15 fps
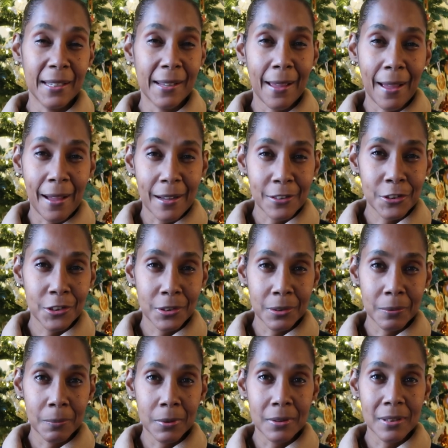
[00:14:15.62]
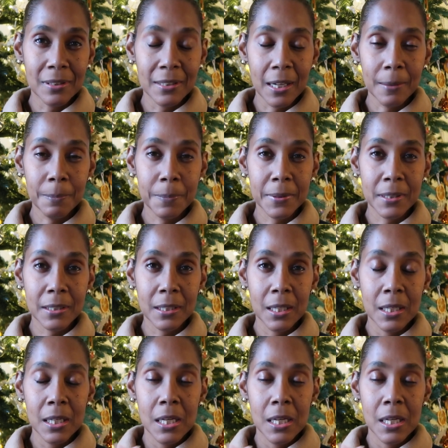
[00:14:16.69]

take actionable steps,